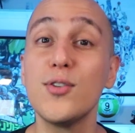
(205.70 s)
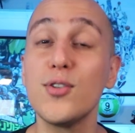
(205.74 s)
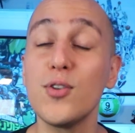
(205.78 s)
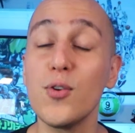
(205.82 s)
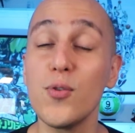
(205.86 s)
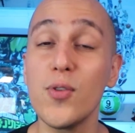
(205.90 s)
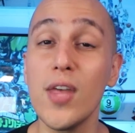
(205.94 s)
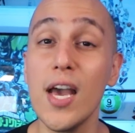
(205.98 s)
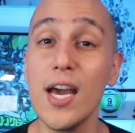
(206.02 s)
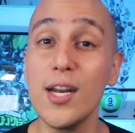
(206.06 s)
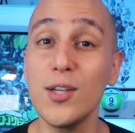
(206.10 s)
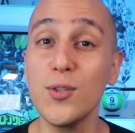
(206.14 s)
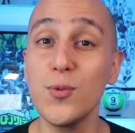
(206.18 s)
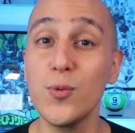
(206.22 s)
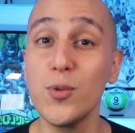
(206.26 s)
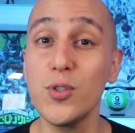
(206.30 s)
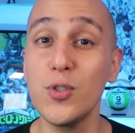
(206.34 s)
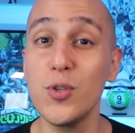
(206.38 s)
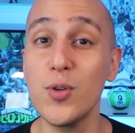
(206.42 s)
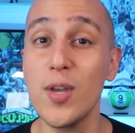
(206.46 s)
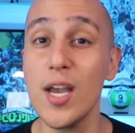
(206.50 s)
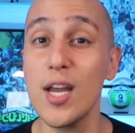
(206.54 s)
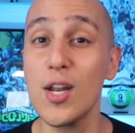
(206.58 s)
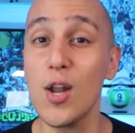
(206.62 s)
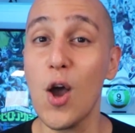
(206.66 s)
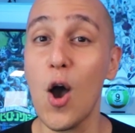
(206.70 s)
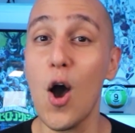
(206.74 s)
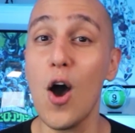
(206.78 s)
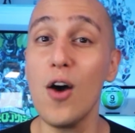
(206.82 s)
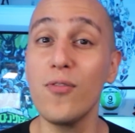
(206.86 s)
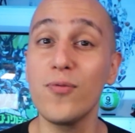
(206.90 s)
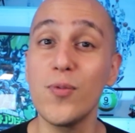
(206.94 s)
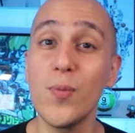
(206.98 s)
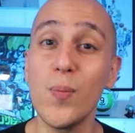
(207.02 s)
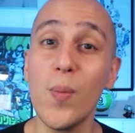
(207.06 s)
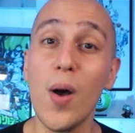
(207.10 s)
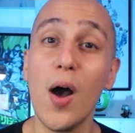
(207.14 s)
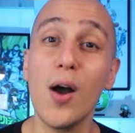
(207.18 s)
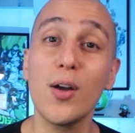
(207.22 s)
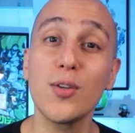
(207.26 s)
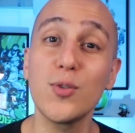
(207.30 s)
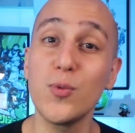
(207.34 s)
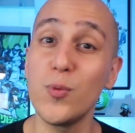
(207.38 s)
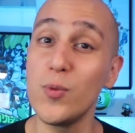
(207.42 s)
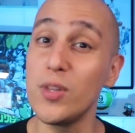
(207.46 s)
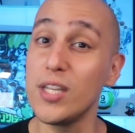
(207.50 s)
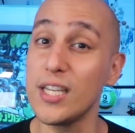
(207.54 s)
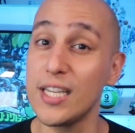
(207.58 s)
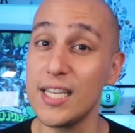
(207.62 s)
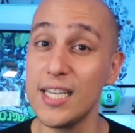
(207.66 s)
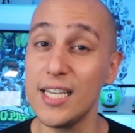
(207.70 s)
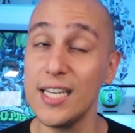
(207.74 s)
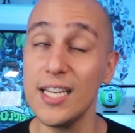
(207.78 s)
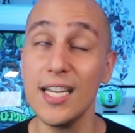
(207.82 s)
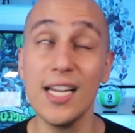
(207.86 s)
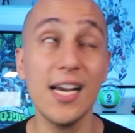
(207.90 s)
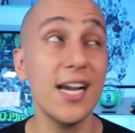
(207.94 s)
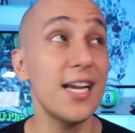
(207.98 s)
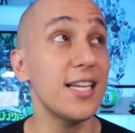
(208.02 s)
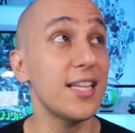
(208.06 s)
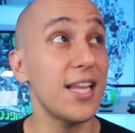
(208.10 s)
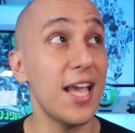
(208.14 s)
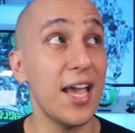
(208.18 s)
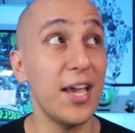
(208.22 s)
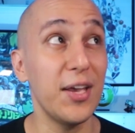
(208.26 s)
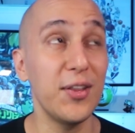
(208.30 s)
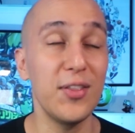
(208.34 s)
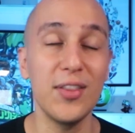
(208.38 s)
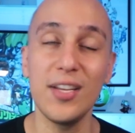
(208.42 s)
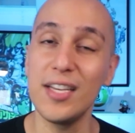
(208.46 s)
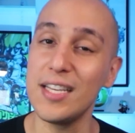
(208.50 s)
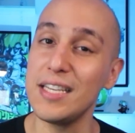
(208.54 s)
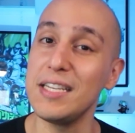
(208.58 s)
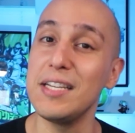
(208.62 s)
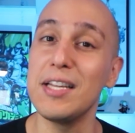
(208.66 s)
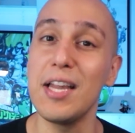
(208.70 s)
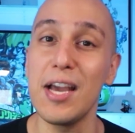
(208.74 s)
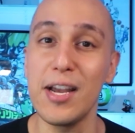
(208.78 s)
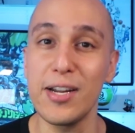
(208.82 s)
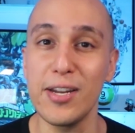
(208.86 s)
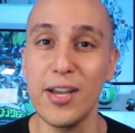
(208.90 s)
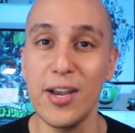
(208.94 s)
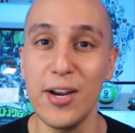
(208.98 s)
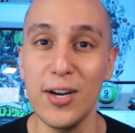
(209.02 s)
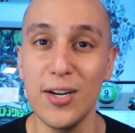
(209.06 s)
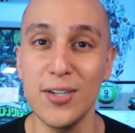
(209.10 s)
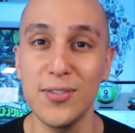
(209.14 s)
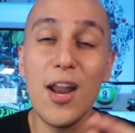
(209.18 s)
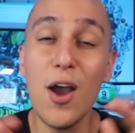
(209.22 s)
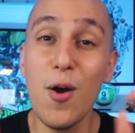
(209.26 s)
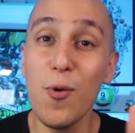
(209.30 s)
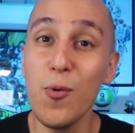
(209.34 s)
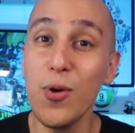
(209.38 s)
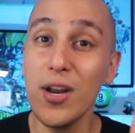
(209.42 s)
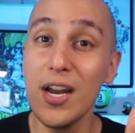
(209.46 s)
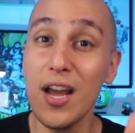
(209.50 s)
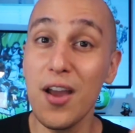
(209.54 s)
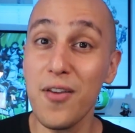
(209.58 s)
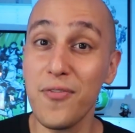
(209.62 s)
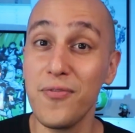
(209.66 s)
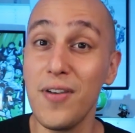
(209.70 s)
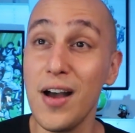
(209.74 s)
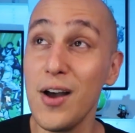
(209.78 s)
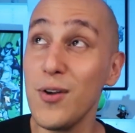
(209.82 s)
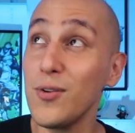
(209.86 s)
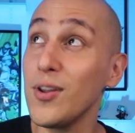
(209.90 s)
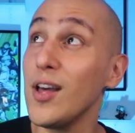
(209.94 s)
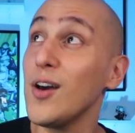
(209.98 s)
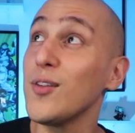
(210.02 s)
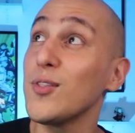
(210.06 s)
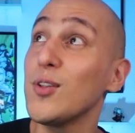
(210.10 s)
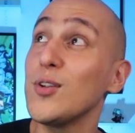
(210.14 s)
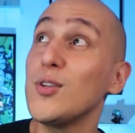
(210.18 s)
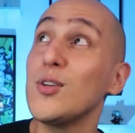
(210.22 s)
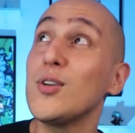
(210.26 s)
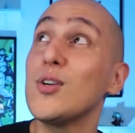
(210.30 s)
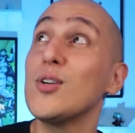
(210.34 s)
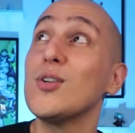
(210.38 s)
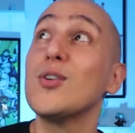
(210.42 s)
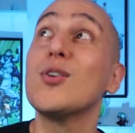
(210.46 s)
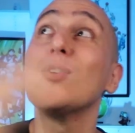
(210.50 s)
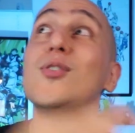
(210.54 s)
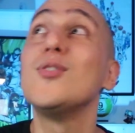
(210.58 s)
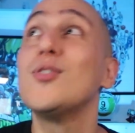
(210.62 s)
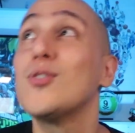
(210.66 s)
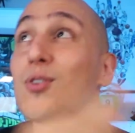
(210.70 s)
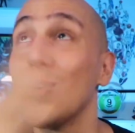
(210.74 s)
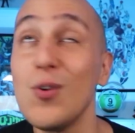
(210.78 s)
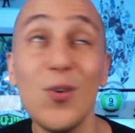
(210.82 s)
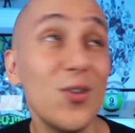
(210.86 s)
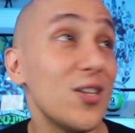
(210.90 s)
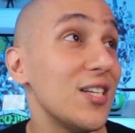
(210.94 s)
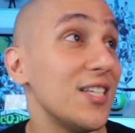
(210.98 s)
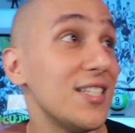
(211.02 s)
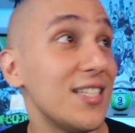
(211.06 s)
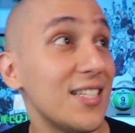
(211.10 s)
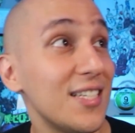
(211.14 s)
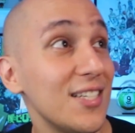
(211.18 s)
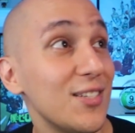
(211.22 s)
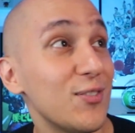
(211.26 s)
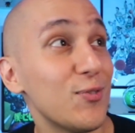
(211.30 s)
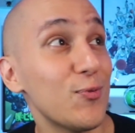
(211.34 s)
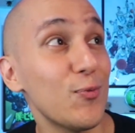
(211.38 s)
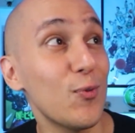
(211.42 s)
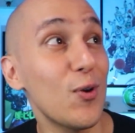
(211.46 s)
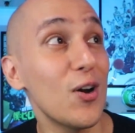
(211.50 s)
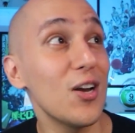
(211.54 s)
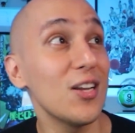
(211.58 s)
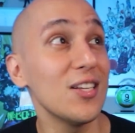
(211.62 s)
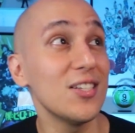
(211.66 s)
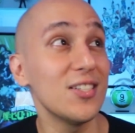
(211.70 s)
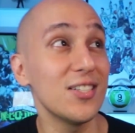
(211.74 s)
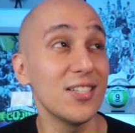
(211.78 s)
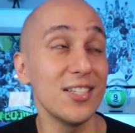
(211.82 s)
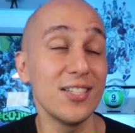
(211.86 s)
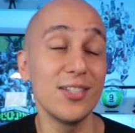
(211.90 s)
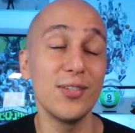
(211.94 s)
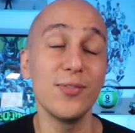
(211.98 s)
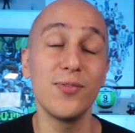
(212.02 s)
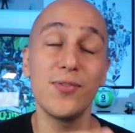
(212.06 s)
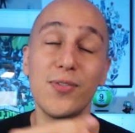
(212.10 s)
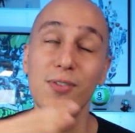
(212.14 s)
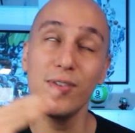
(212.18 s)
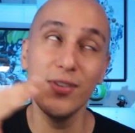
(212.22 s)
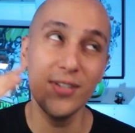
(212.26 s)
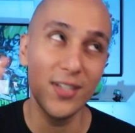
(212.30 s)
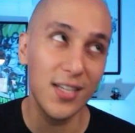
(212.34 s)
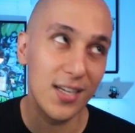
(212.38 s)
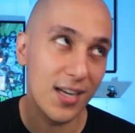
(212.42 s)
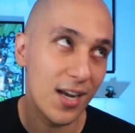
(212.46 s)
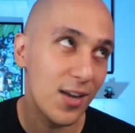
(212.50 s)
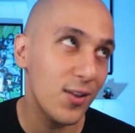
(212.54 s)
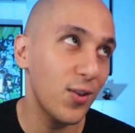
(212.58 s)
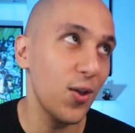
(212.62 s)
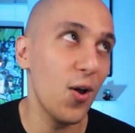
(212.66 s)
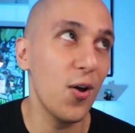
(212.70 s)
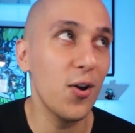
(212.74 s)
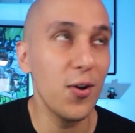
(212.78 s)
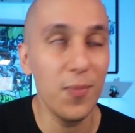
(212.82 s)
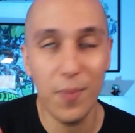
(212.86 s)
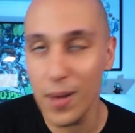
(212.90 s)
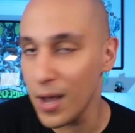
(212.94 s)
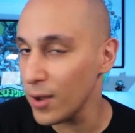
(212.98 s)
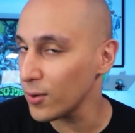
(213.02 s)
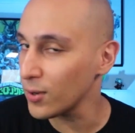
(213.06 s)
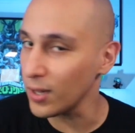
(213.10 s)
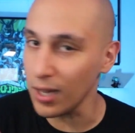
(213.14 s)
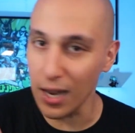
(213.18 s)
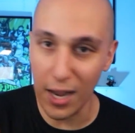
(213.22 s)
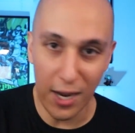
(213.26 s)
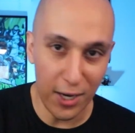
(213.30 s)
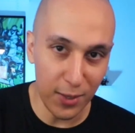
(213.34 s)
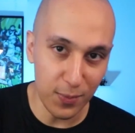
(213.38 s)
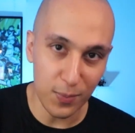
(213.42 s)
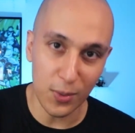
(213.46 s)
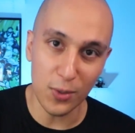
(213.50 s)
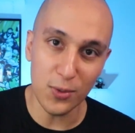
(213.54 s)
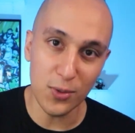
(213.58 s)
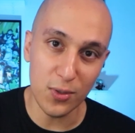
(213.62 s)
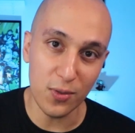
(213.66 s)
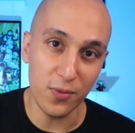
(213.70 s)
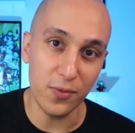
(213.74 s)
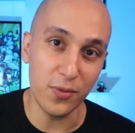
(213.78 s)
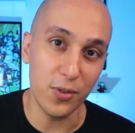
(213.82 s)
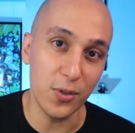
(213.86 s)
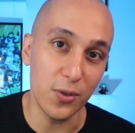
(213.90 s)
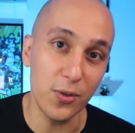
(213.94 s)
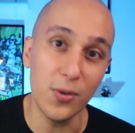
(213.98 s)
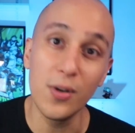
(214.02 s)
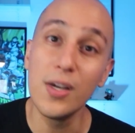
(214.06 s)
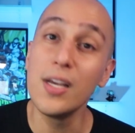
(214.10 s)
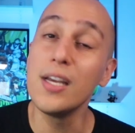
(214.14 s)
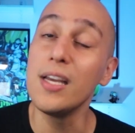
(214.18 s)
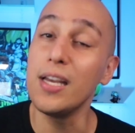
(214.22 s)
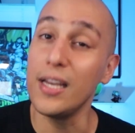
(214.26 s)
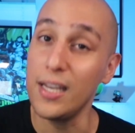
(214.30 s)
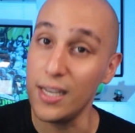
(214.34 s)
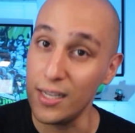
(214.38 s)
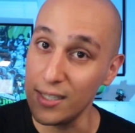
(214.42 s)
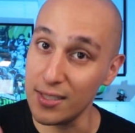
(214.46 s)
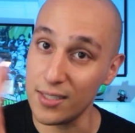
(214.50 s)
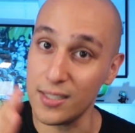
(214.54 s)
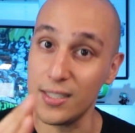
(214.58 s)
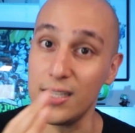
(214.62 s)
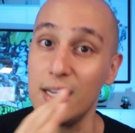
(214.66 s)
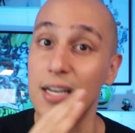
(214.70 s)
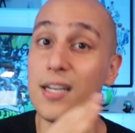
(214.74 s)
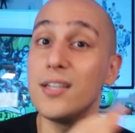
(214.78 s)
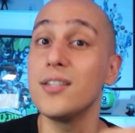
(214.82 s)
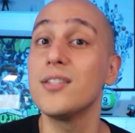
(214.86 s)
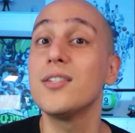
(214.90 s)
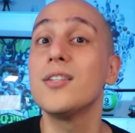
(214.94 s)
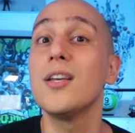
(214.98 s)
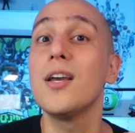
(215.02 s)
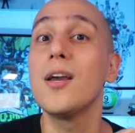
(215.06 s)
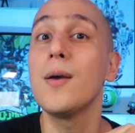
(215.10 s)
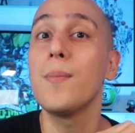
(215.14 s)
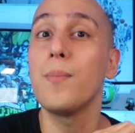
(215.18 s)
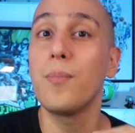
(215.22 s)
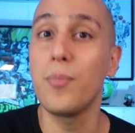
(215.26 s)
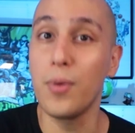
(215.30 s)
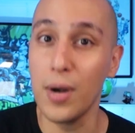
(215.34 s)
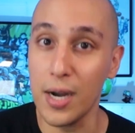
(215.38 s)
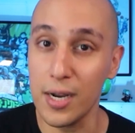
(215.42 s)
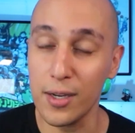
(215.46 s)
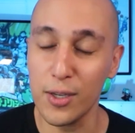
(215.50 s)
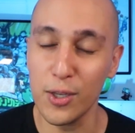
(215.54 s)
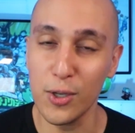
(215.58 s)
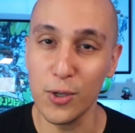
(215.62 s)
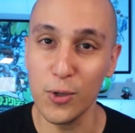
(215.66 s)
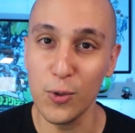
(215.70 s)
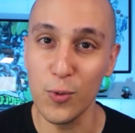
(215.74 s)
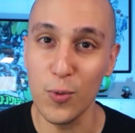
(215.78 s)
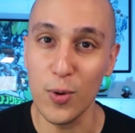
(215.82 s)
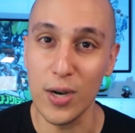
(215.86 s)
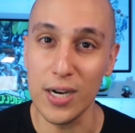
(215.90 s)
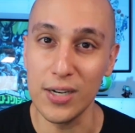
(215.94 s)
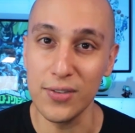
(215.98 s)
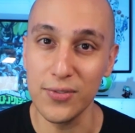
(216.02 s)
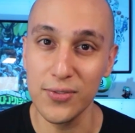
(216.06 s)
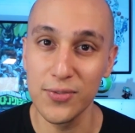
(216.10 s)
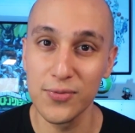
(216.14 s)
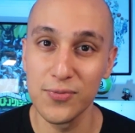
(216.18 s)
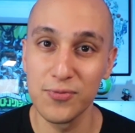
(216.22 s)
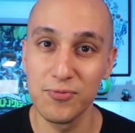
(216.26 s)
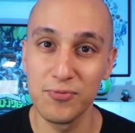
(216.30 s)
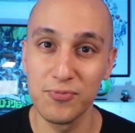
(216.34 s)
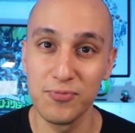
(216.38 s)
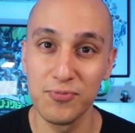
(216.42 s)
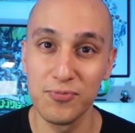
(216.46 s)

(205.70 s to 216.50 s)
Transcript: So that is what you get off the box with the key light and the key light air. Now, when I found out that you can control these things wirelessly, the first thing I thought about, like most of you, is yes, pranking your wife.